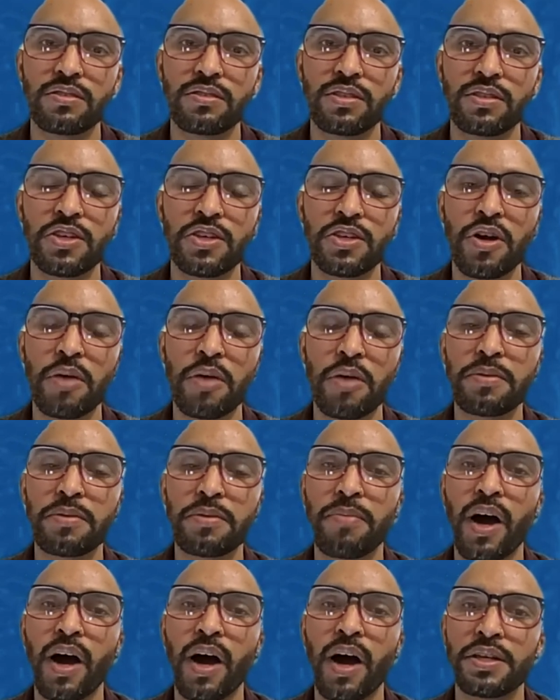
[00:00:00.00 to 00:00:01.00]
in your upper
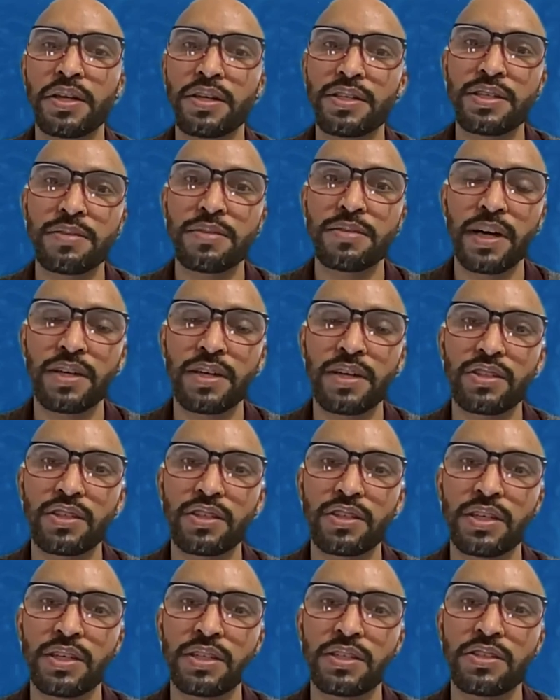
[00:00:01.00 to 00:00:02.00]
body
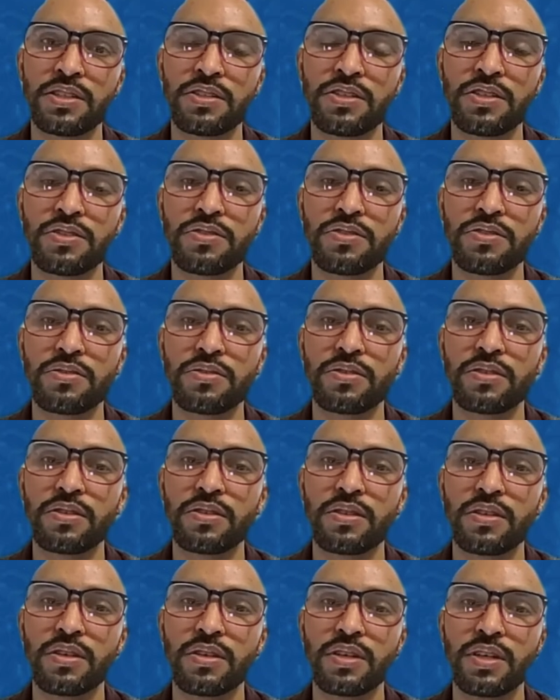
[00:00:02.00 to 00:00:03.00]
especially to just
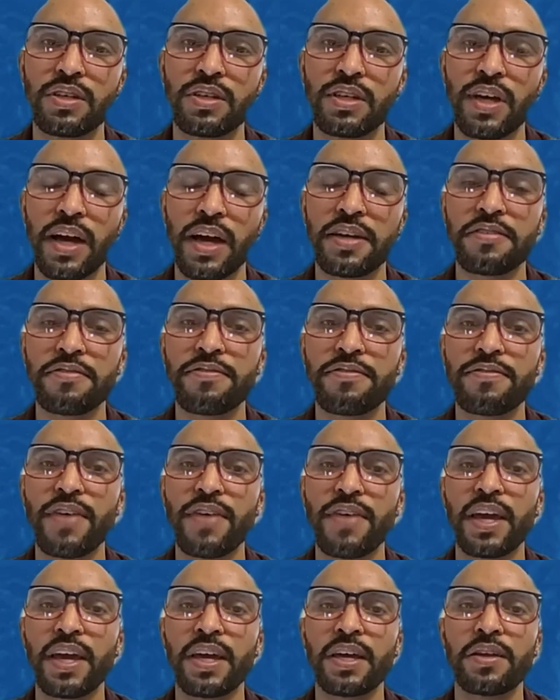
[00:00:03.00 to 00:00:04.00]
kind of
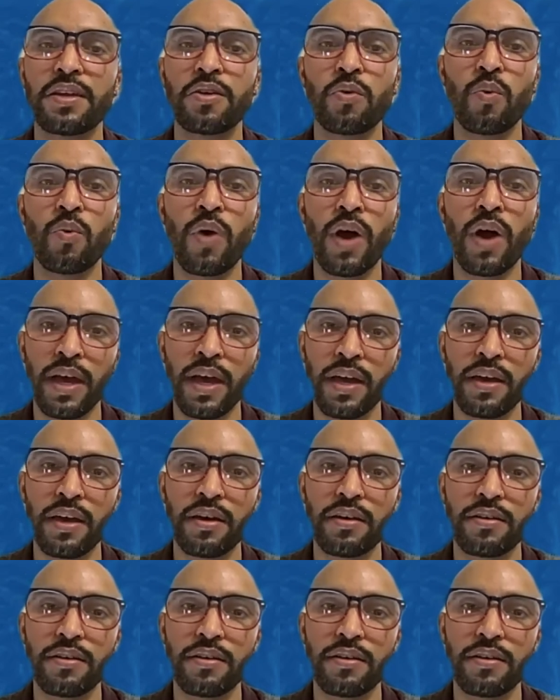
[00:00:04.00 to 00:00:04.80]
fade away.